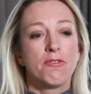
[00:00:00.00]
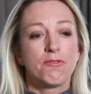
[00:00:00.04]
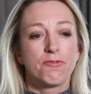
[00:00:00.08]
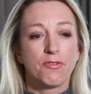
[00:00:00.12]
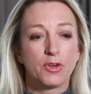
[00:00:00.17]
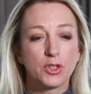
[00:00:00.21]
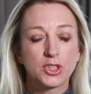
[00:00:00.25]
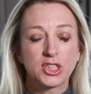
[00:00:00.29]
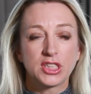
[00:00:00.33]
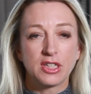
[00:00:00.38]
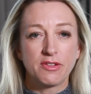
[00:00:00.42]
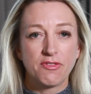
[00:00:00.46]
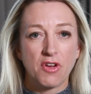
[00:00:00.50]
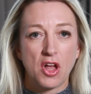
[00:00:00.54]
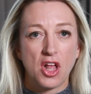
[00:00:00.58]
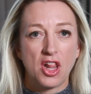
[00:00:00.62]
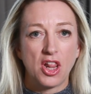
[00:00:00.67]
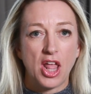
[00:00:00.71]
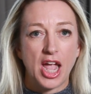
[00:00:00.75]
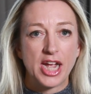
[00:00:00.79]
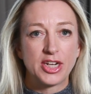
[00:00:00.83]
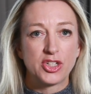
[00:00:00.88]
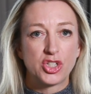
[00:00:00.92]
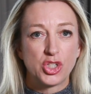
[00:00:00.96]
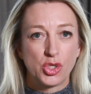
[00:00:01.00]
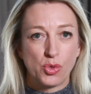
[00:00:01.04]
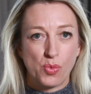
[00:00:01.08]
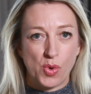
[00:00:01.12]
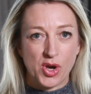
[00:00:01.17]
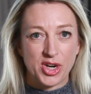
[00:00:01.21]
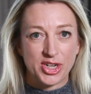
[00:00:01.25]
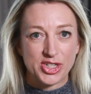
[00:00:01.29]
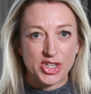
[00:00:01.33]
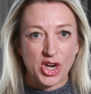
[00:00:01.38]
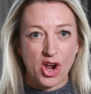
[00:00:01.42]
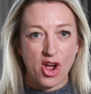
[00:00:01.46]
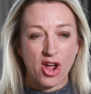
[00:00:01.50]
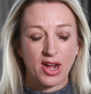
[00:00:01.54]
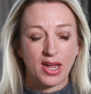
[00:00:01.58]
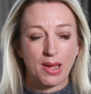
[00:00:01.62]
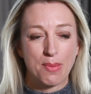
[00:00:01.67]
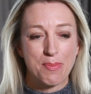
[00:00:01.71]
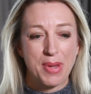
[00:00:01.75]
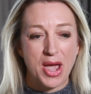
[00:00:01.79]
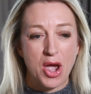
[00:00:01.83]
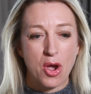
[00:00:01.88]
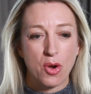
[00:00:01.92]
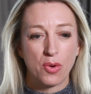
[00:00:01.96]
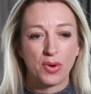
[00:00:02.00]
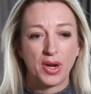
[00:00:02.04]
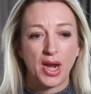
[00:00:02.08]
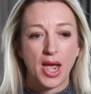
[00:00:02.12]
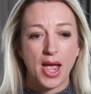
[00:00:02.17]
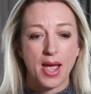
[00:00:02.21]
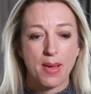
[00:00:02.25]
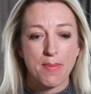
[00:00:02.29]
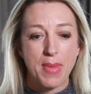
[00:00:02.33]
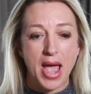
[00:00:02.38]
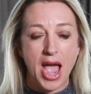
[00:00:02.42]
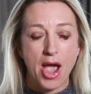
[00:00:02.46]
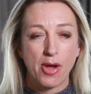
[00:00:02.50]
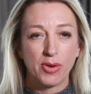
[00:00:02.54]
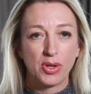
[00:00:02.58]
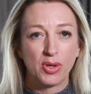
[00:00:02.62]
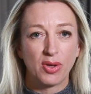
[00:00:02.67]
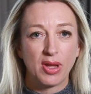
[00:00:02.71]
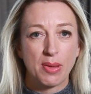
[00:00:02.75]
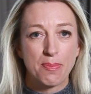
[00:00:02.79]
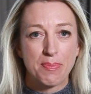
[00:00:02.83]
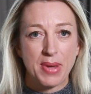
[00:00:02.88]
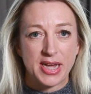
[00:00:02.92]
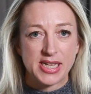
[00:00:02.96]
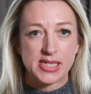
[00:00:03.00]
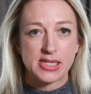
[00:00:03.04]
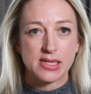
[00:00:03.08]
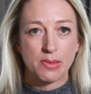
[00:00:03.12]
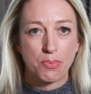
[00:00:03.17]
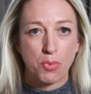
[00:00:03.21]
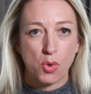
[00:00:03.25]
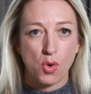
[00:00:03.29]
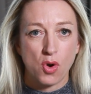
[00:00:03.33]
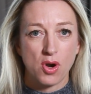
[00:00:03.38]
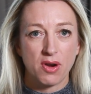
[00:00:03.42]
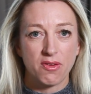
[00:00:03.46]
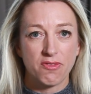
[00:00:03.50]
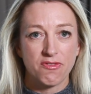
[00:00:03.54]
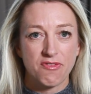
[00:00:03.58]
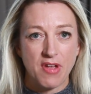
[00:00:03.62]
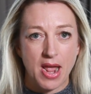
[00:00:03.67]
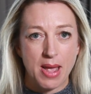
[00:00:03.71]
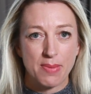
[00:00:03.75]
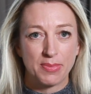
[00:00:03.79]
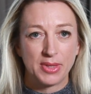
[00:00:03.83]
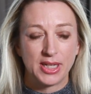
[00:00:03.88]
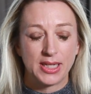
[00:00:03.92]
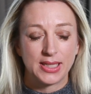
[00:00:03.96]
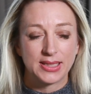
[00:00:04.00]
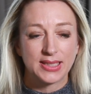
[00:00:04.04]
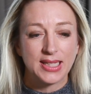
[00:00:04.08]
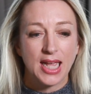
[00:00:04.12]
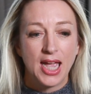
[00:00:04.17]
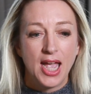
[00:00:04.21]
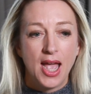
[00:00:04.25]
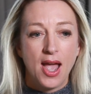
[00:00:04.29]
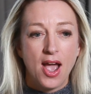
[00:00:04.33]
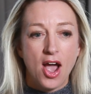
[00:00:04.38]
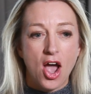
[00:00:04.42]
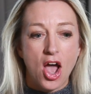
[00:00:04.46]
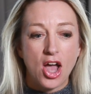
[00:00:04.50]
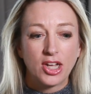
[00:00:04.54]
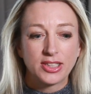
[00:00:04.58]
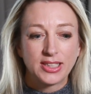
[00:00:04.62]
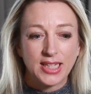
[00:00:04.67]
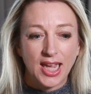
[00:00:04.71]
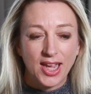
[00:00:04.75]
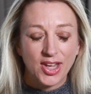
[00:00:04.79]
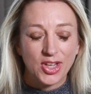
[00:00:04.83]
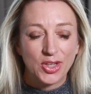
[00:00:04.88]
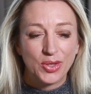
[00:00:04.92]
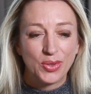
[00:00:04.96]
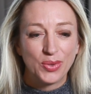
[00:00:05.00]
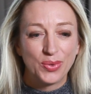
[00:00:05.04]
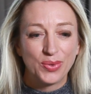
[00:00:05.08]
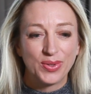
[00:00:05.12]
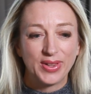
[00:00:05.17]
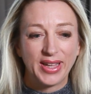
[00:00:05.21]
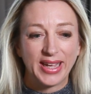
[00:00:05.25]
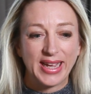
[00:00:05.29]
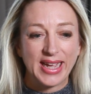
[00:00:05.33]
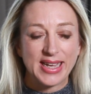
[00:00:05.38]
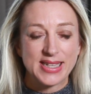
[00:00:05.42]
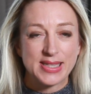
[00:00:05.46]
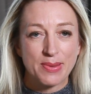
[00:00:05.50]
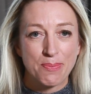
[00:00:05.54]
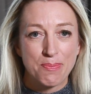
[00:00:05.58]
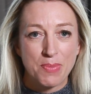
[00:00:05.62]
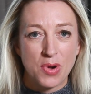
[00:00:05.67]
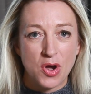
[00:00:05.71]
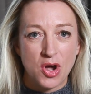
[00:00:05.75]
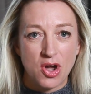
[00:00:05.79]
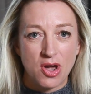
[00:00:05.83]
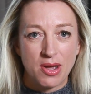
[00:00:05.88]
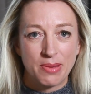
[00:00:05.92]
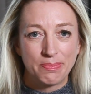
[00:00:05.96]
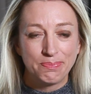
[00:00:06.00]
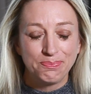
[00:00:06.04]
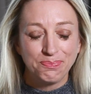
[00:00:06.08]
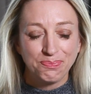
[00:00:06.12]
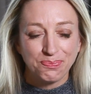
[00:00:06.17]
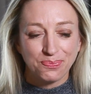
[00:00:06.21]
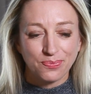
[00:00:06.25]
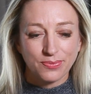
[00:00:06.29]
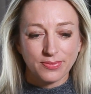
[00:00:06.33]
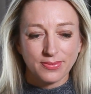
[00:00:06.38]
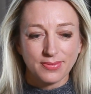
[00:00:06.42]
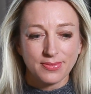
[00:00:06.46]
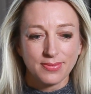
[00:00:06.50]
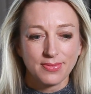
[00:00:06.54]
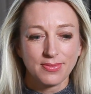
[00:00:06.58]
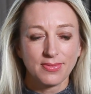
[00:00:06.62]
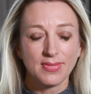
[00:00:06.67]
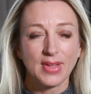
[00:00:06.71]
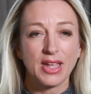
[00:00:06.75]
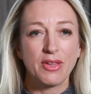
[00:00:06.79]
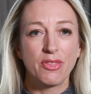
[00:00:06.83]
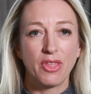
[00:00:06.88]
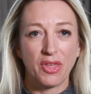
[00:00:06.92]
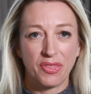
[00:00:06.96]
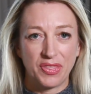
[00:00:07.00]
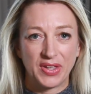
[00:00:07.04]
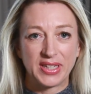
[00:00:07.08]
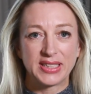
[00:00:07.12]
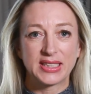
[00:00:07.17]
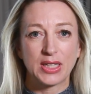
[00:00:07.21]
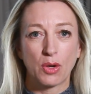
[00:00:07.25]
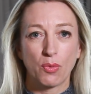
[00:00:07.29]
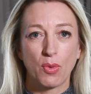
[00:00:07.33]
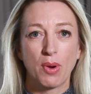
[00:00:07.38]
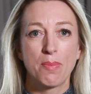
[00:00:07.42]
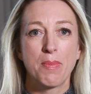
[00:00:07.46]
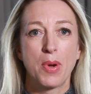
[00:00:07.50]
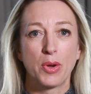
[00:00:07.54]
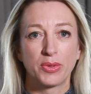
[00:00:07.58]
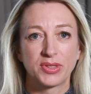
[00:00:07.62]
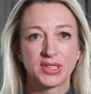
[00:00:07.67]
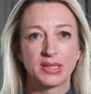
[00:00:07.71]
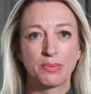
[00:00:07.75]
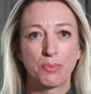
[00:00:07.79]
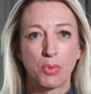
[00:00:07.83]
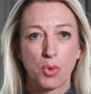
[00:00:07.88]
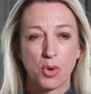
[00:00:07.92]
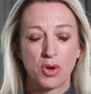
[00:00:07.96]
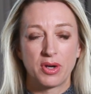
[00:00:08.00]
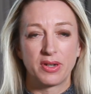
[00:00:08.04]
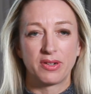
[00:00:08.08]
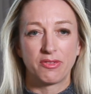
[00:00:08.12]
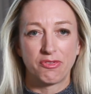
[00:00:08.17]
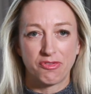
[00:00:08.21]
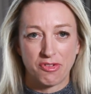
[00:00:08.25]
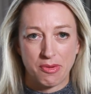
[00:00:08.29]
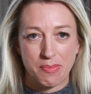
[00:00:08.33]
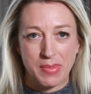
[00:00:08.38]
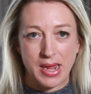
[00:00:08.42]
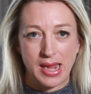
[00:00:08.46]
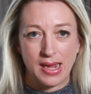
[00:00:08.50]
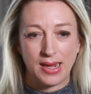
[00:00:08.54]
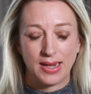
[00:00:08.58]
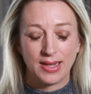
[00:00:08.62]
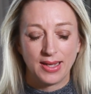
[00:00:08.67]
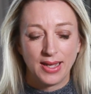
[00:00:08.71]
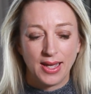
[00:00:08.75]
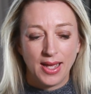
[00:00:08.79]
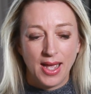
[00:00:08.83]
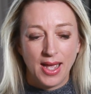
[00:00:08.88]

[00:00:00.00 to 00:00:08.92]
First of all, I do want to talk about how you can best support families. I'll tell you, like as a mom, the things that were most important for me.